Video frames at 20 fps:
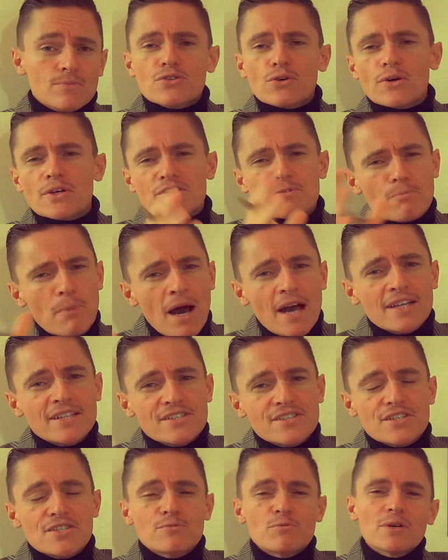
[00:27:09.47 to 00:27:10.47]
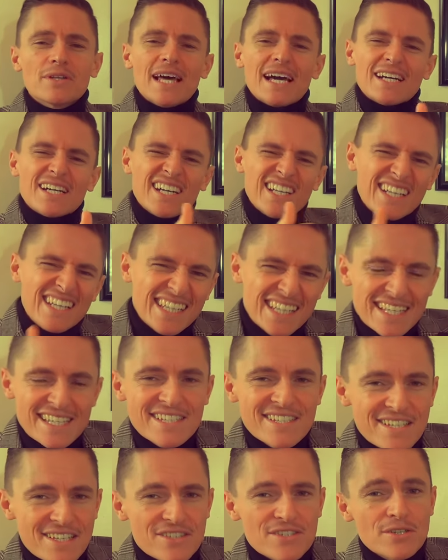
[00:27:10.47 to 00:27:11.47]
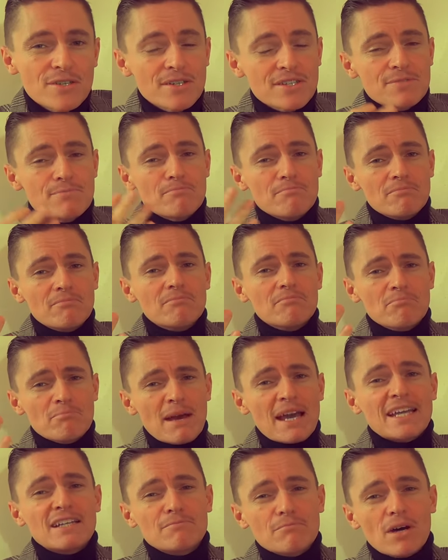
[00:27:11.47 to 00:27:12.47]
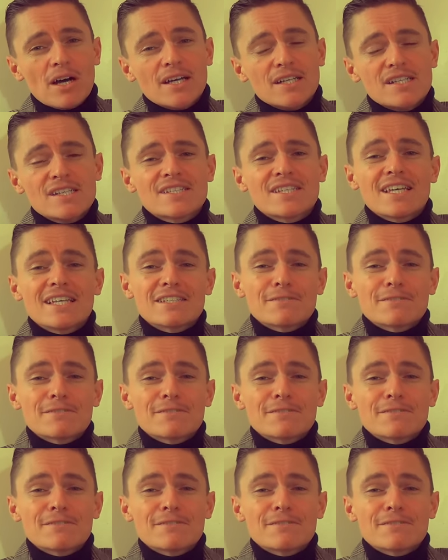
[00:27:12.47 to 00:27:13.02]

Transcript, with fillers: So its minuses, well that kind of leads into its main minus.